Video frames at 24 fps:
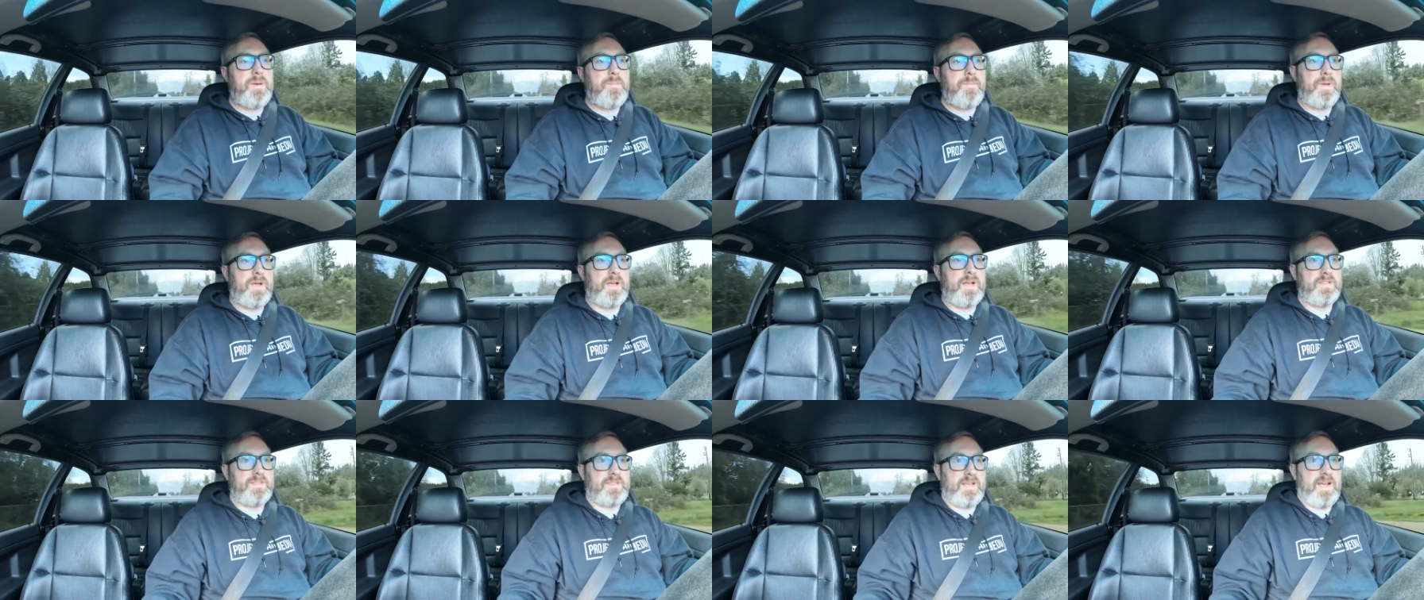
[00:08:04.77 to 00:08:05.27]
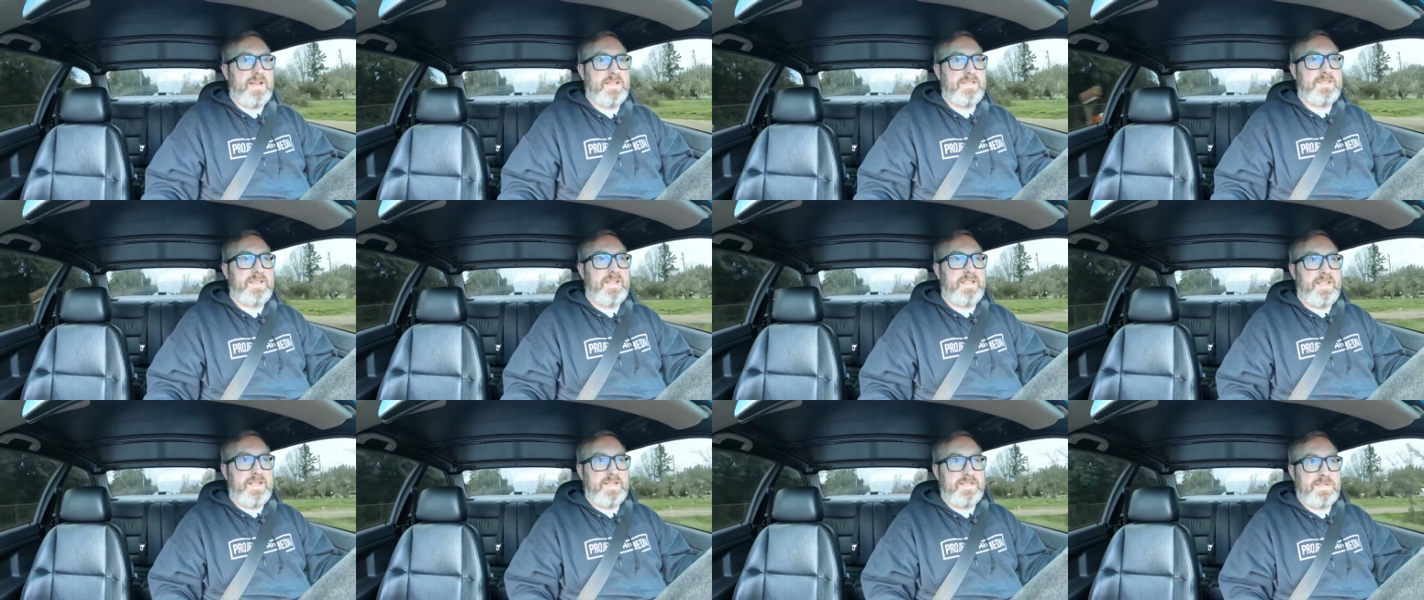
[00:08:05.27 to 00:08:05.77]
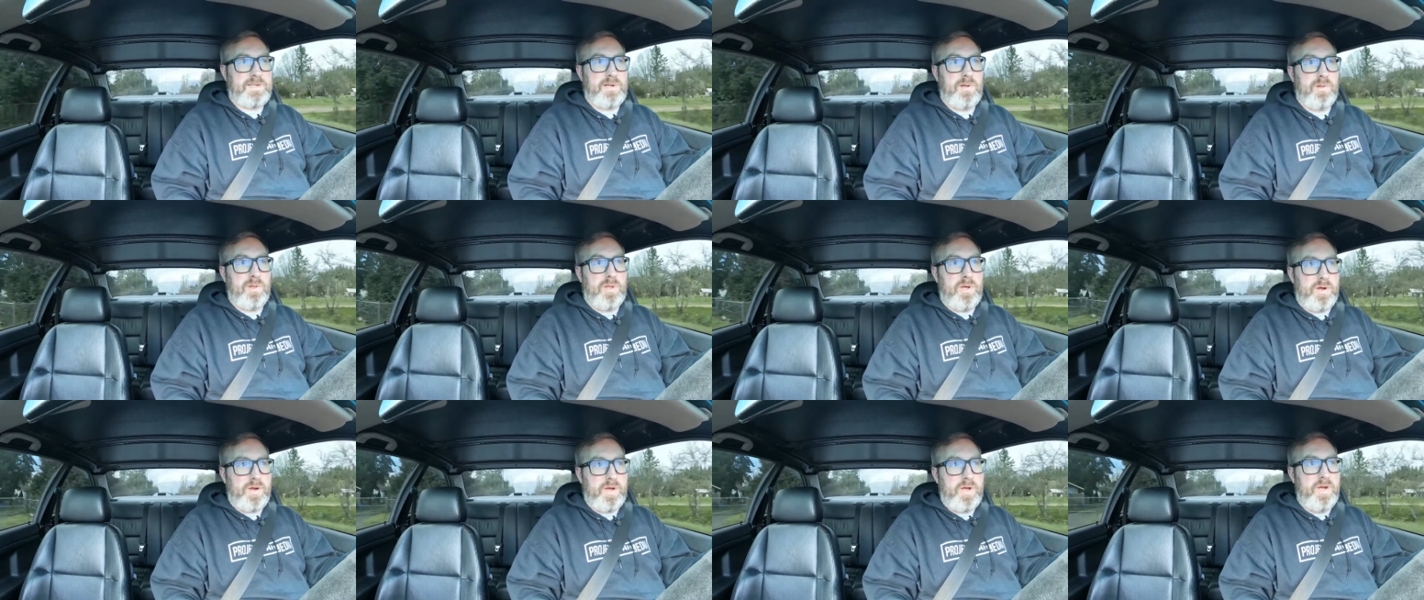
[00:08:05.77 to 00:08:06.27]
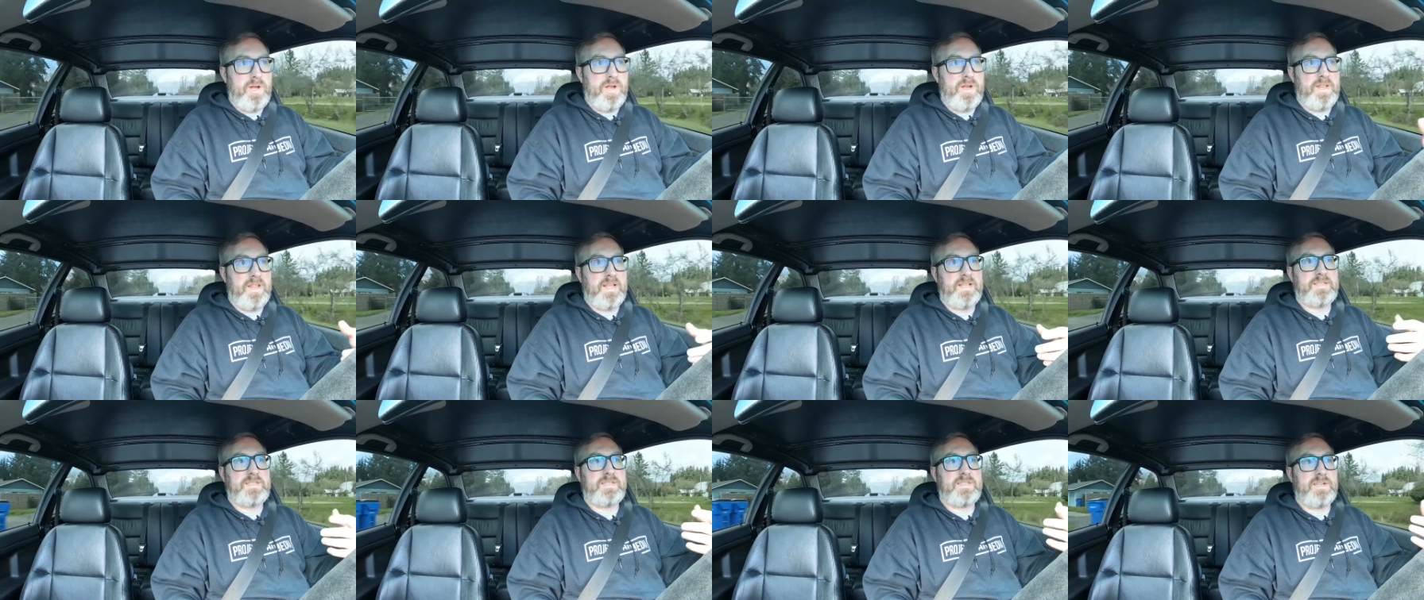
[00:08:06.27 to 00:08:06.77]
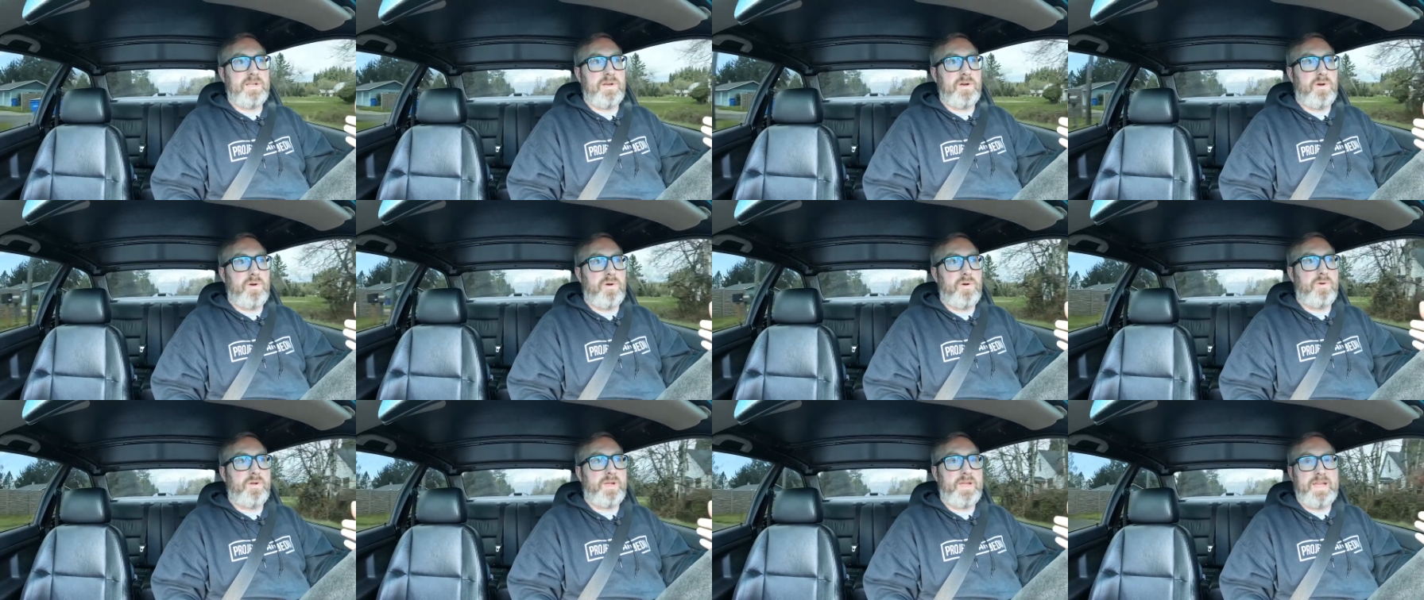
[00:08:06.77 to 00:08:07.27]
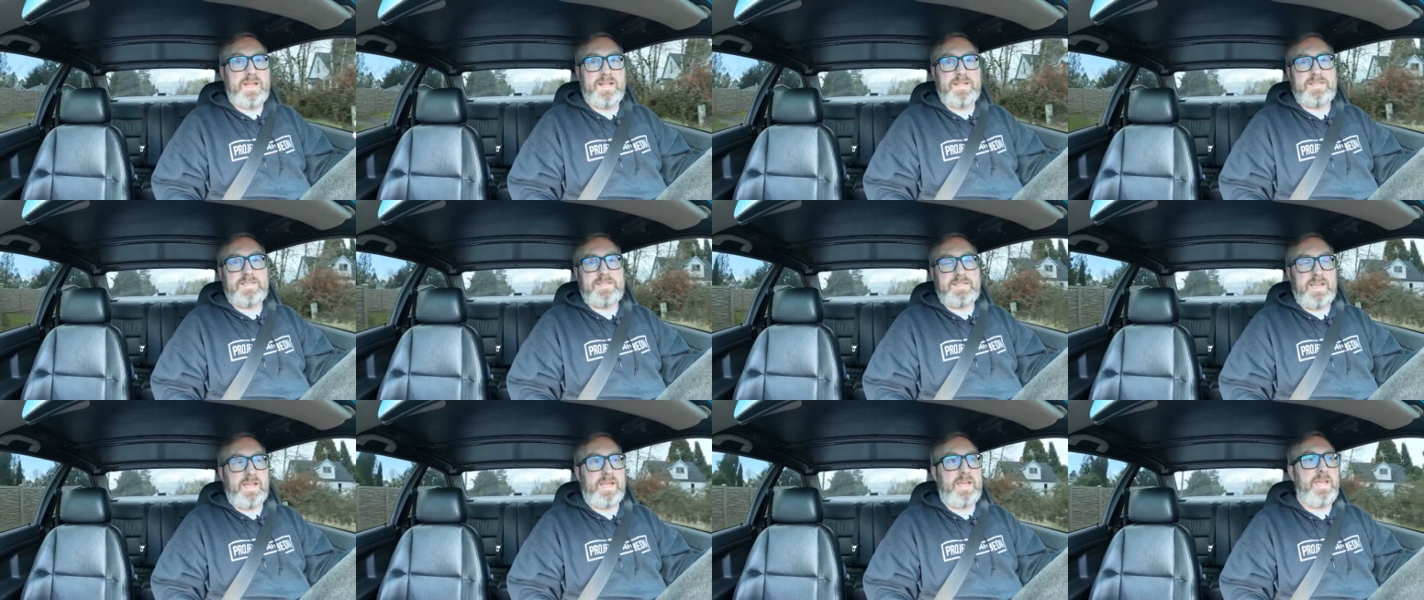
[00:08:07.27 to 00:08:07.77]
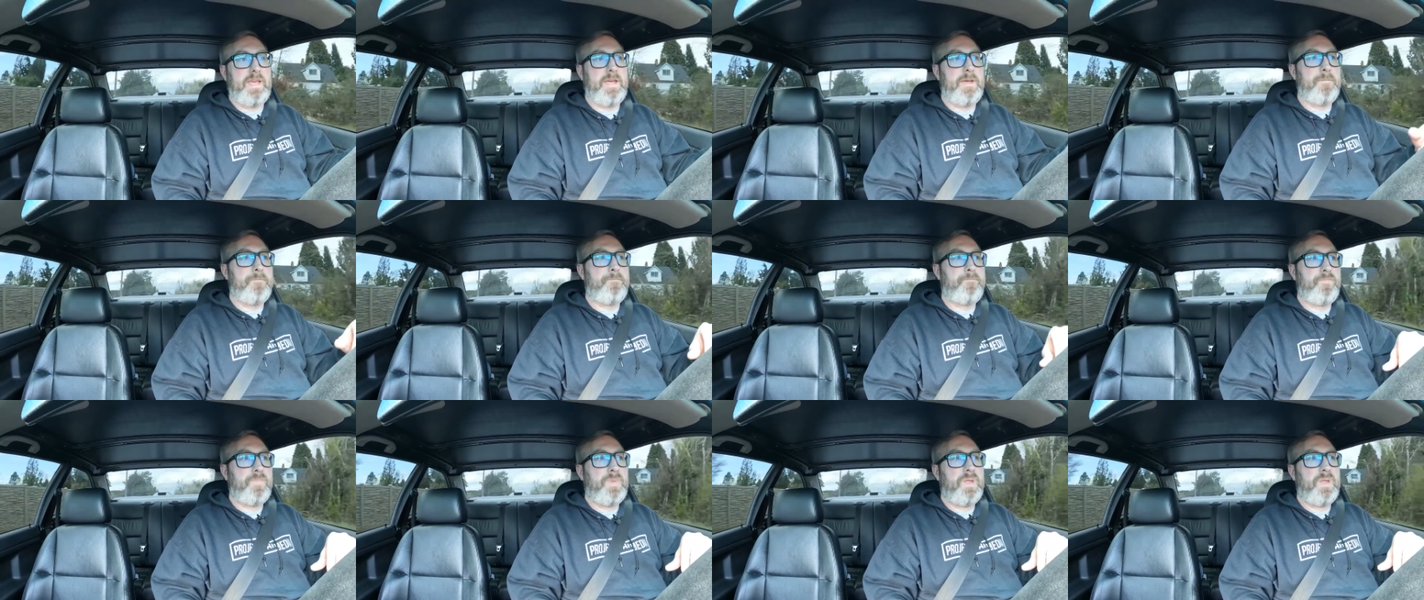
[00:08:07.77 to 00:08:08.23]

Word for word: because like I said, they still look good and they still get sticky.